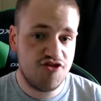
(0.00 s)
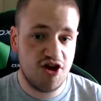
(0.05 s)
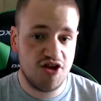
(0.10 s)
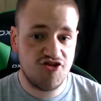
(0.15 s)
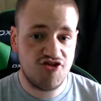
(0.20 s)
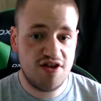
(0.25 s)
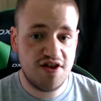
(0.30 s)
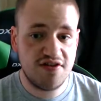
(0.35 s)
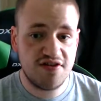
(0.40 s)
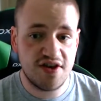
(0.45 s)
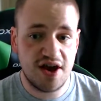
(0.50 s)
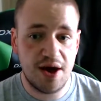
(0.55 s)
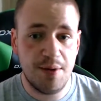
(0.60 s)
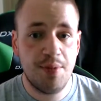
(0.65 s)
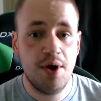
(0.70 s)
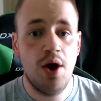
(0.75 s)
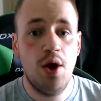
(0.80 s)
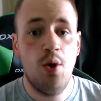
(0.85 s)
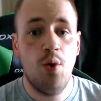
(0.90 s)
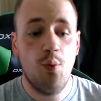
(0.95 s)
this up
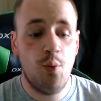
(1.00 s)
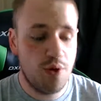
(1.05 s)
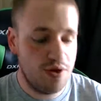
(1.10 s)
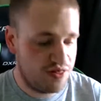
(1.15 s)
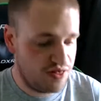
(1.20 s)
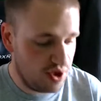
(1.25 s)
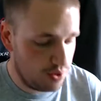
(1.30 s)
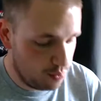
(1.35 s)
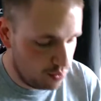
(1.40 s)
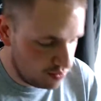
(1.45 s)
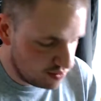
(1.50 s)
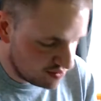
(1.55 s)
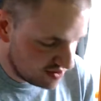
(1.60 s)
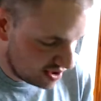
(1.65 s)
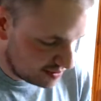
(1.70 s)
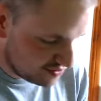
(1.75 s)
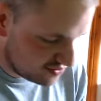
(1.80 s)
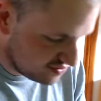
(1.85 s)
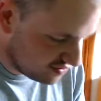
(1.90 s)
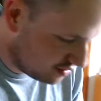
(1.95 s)
with that wall
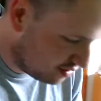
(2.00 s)
adapter. So in